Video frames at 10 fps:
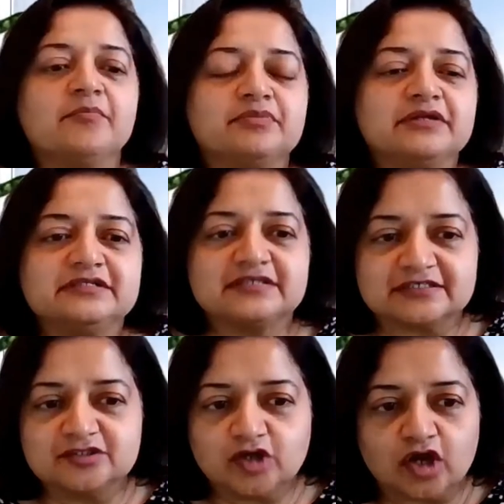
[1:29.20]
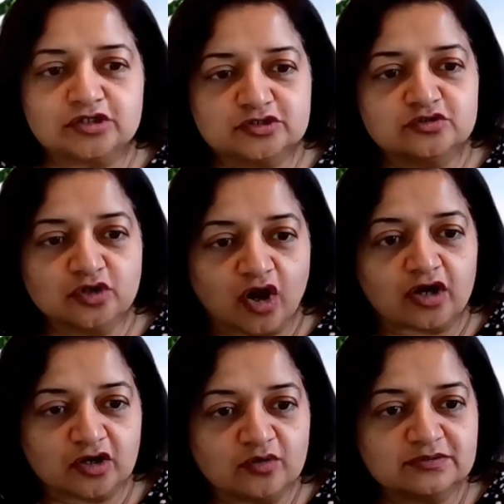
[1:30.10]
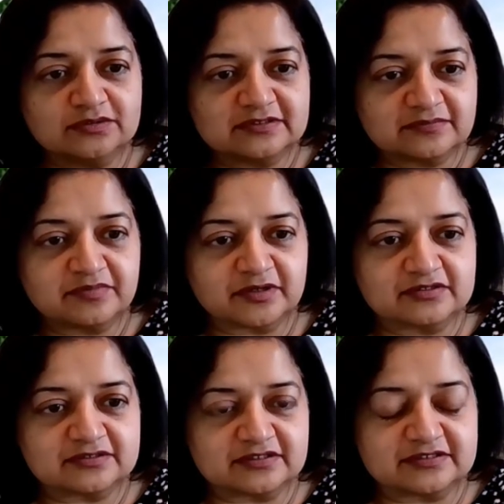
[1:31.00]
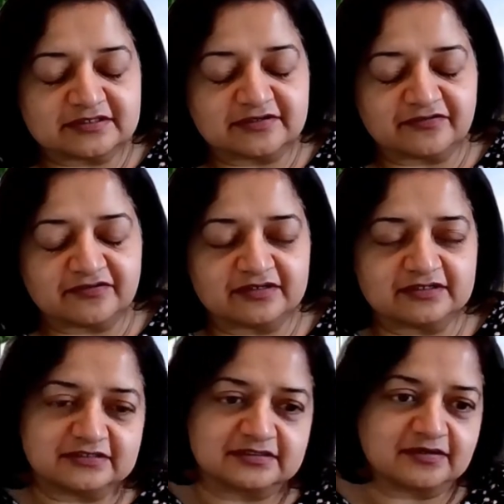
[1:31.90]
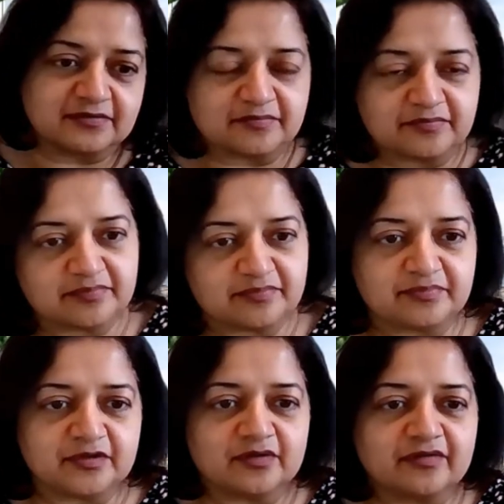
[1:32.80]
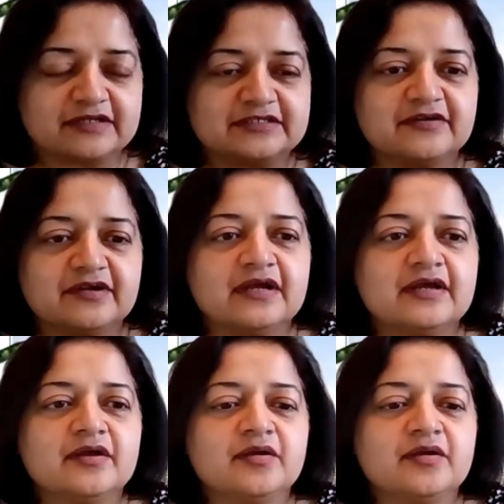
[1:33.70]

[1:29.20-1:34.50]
company does not do lot loans because it's a different, criteria.